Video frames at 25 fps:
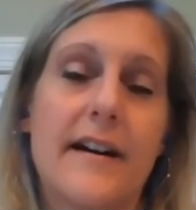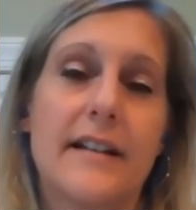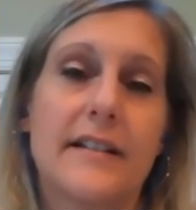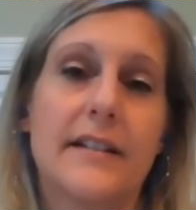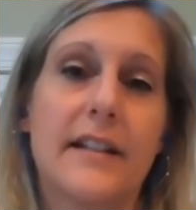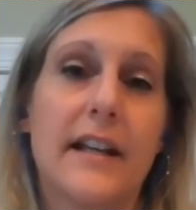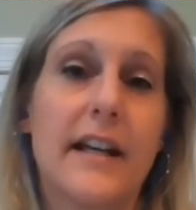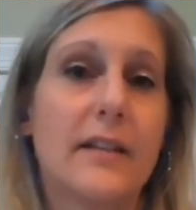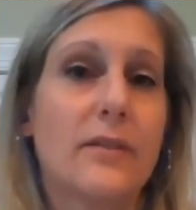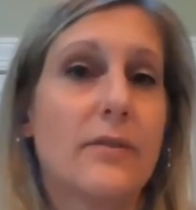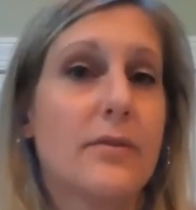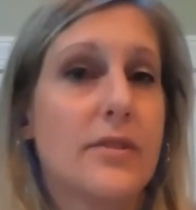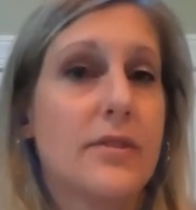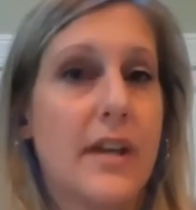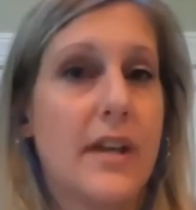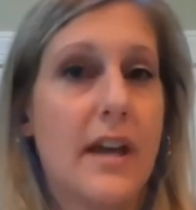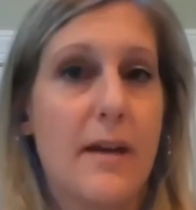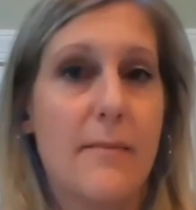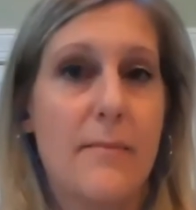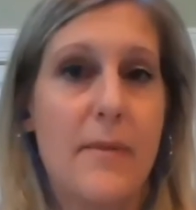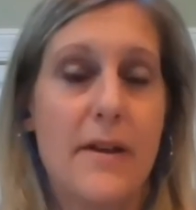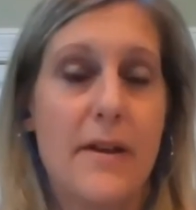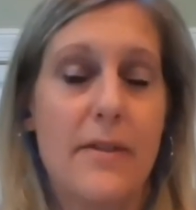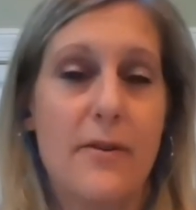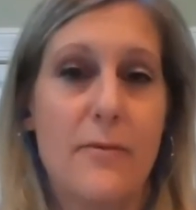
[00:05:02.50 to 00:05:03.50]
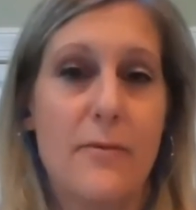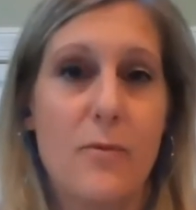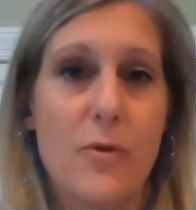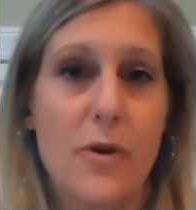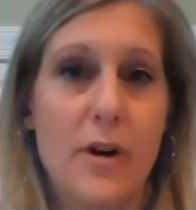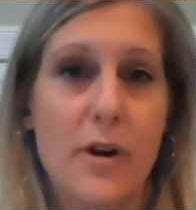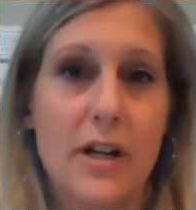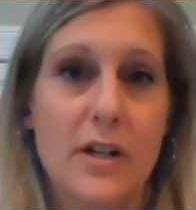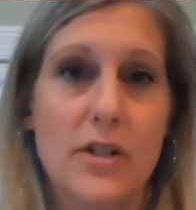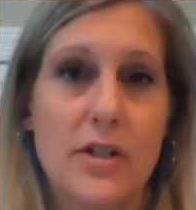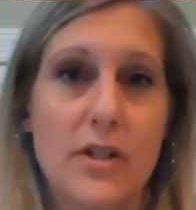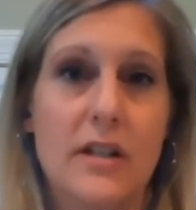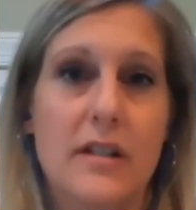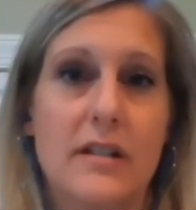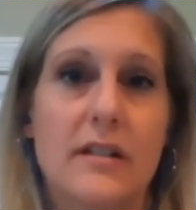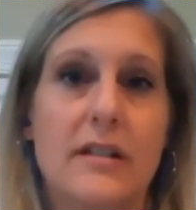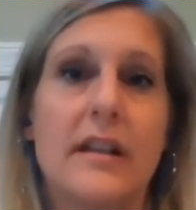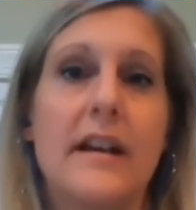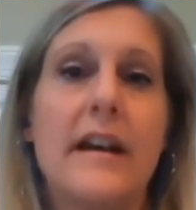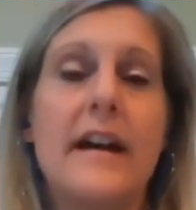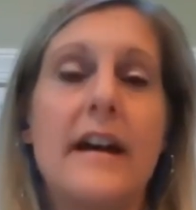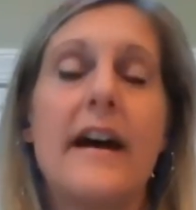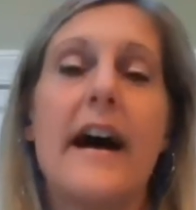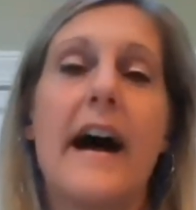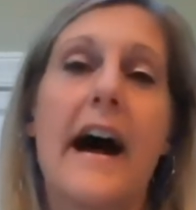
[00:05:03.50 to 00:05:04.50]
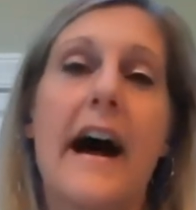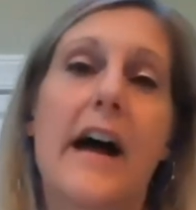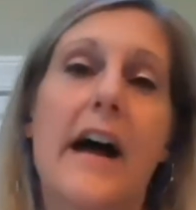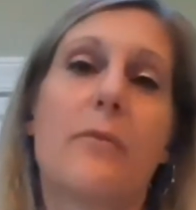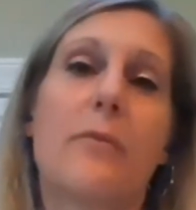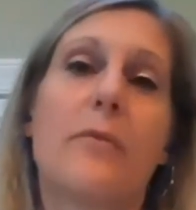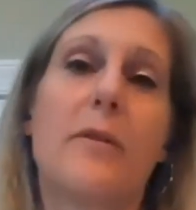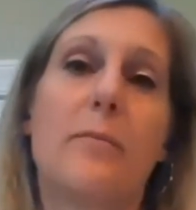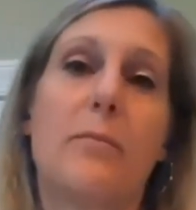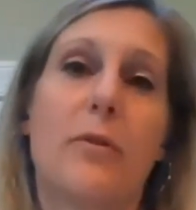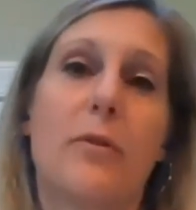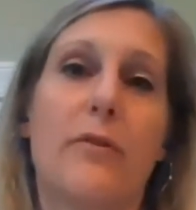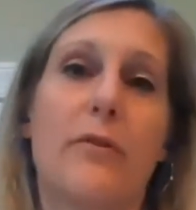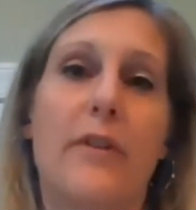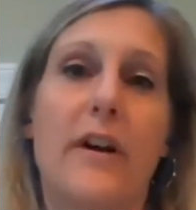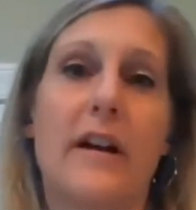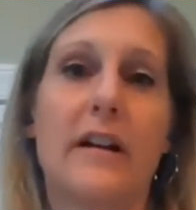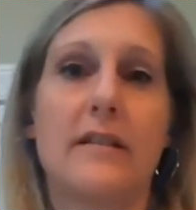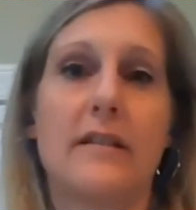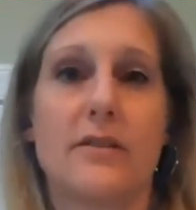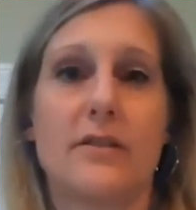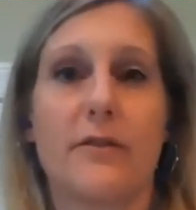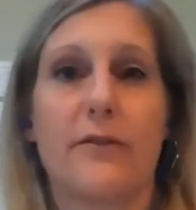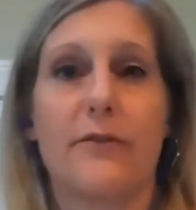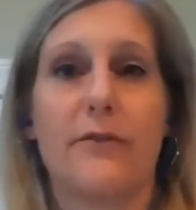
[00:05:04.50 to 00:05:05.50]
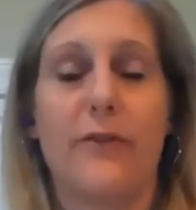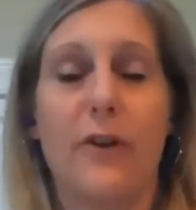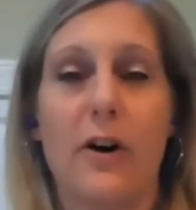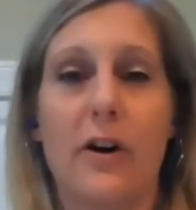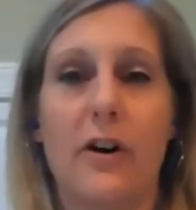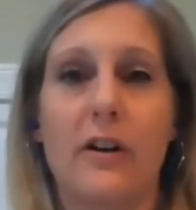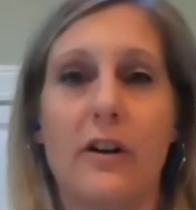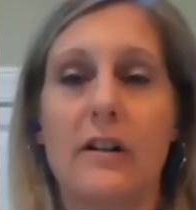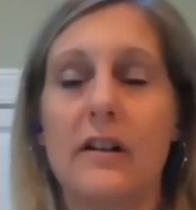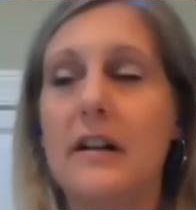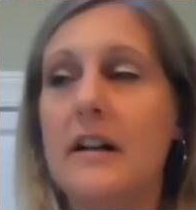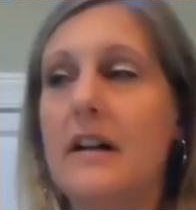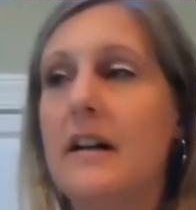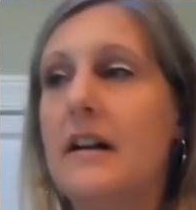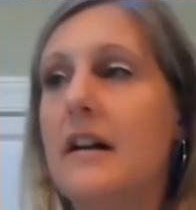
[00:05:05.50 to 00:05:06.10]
landlords can't pay their mortgages. How do we prevent default?